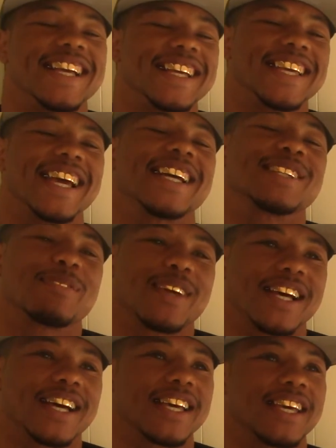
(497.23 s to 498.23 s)
yes, but
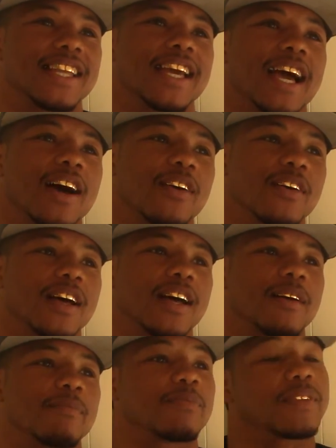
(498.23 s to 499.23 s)
uh, anyhow,
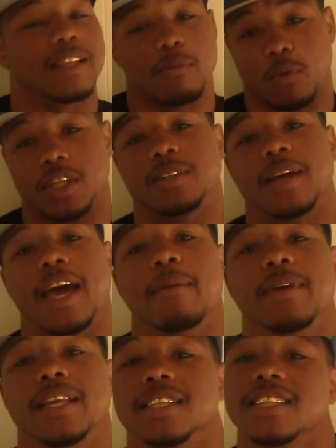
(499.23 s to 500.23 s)
um, which
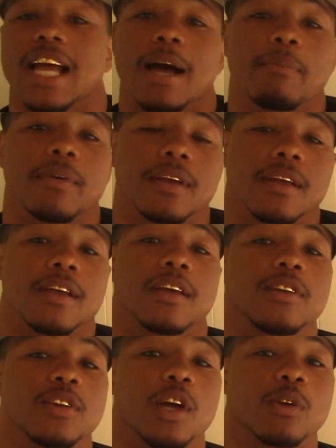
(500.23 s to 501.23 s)
had me to stop,
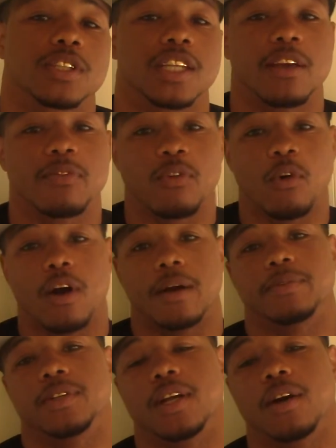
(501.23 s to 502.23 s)
you know, Steve
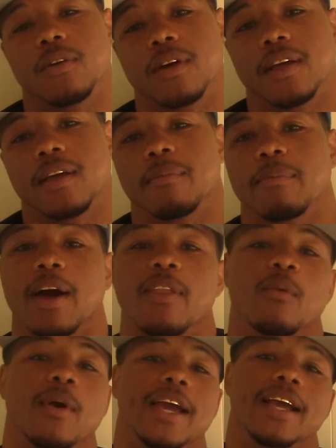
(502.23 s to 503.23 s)
Forbes, you know. Yes. By
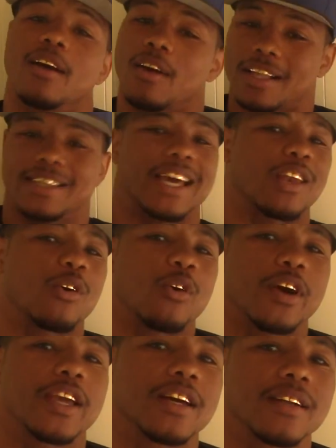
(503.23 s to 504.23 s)
the way, De La
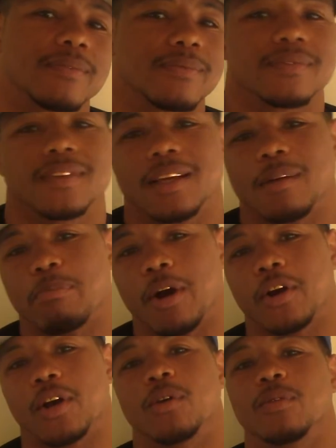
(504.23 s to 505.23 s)
Hoya,
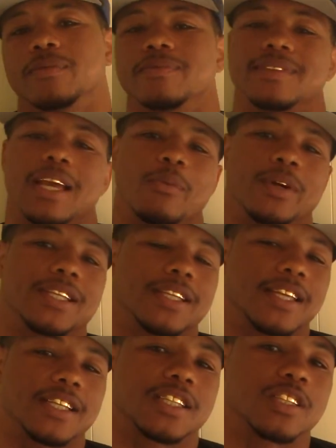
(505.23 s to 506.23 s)
Berto, they went the
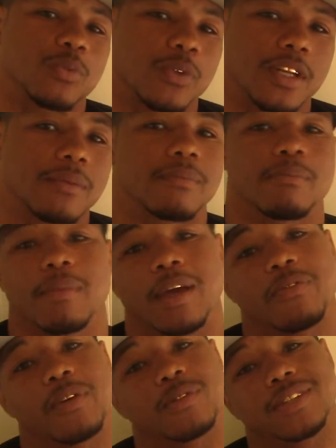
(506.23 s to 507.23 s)
distance with him.
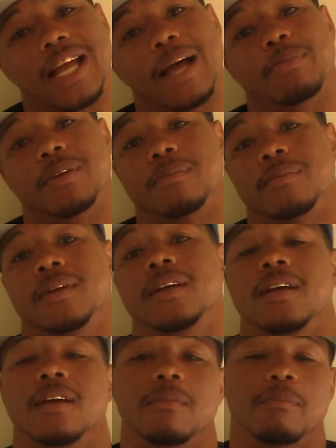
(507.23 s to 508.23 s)
Mayfield stopped them.
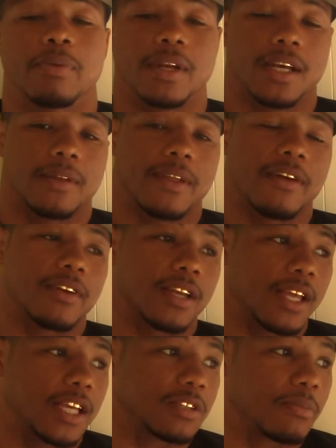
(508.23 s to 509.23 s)
Yeah. But uh,
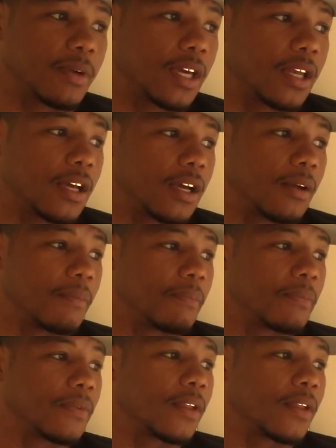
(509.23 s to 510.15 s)
nevertheless, man, um,